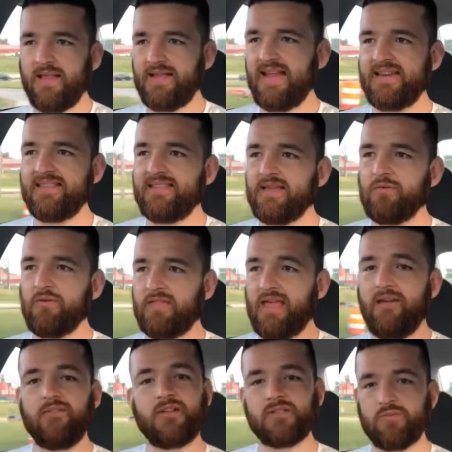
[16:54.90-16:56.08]
Anything worth
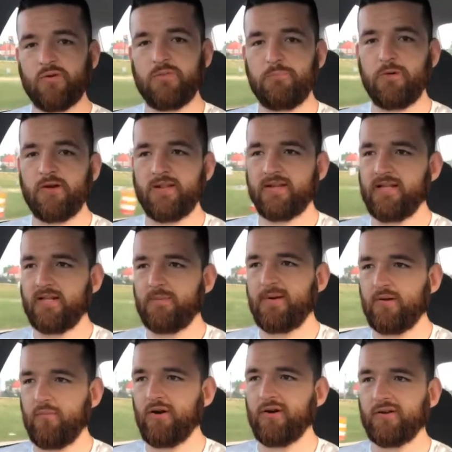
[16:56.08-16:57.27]
having is worth putting in a little
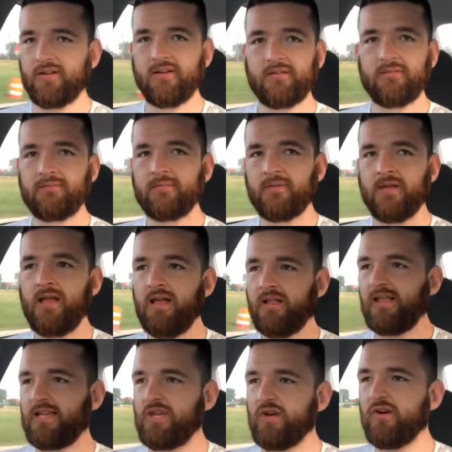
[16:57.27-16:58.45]
bit of work.
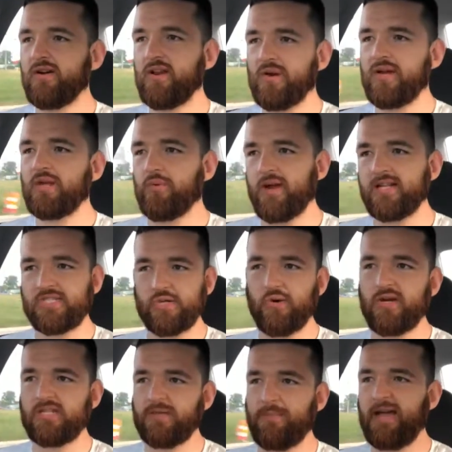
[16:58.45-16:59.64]
You don't hear any great
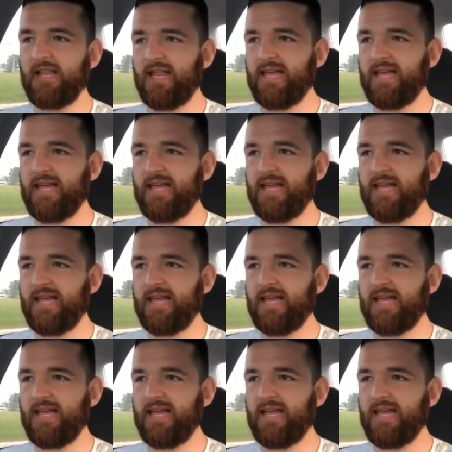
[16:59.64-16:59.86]
stories about